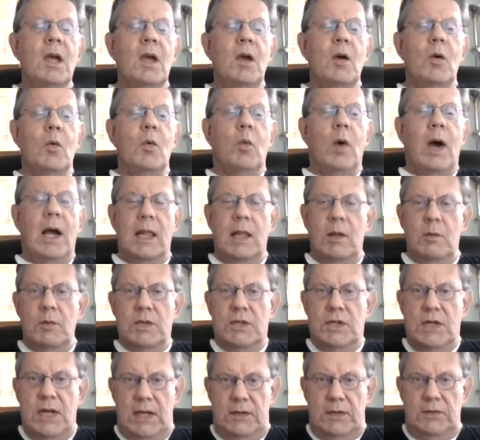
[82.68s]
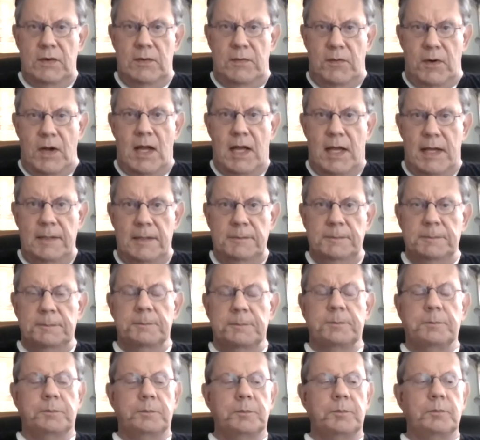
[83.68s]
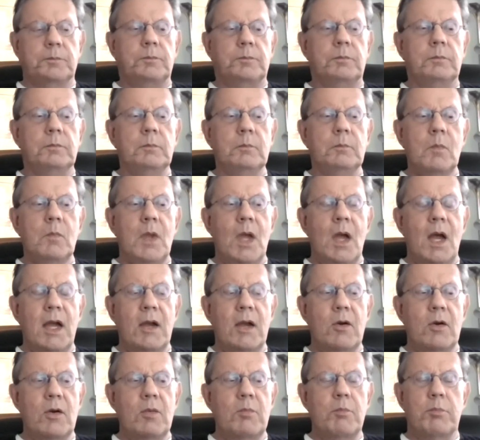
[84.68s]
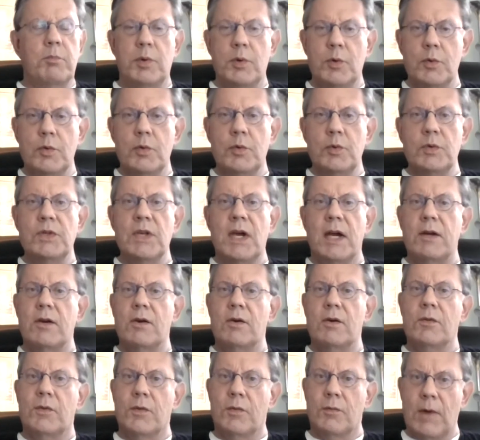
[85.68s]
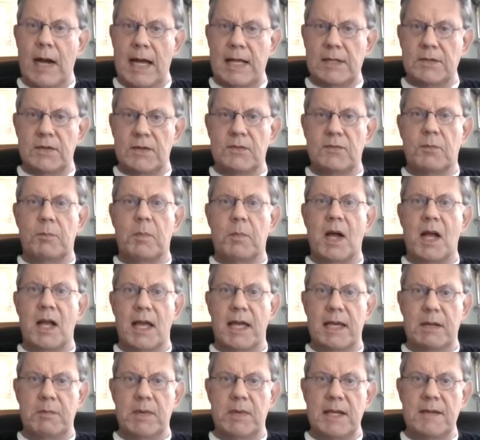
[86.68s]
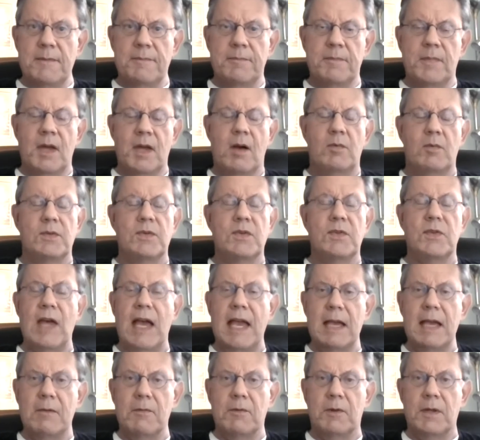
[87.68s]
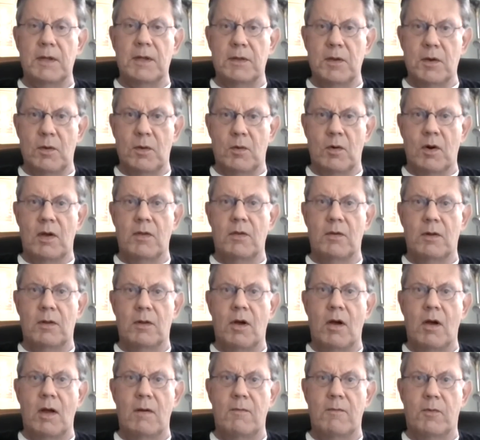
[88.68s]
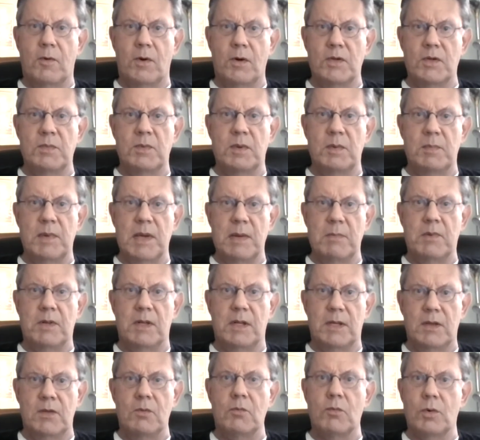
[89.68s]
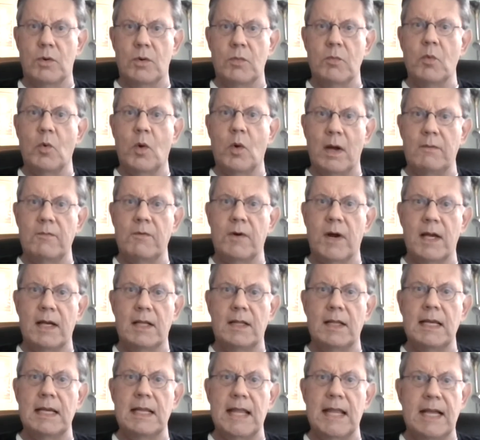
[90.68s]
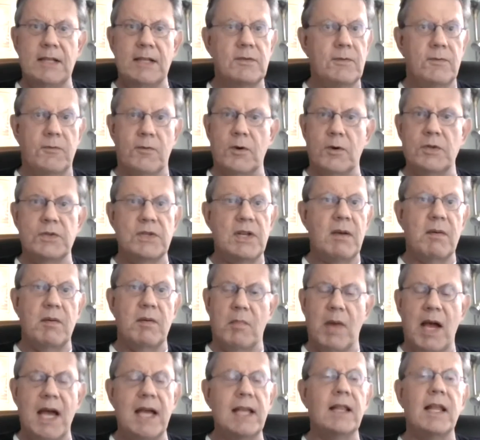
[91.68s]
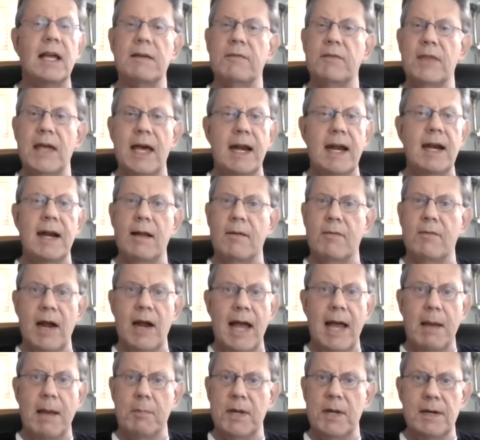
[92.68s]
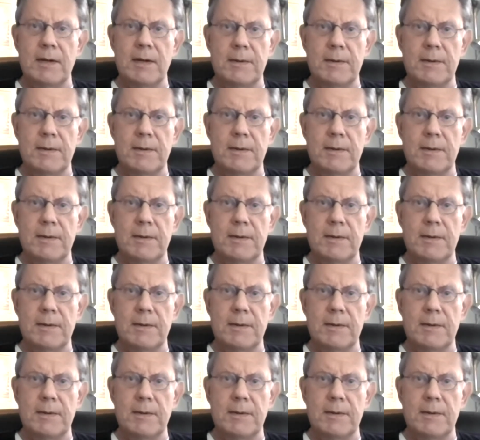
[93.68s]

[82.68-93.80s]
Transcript: While I was testifying, I heard boos, I heard threats behind me. I was thankful that there were other law enforcement people in the room, quite frankly, and that's the first time in my life that had ever happened.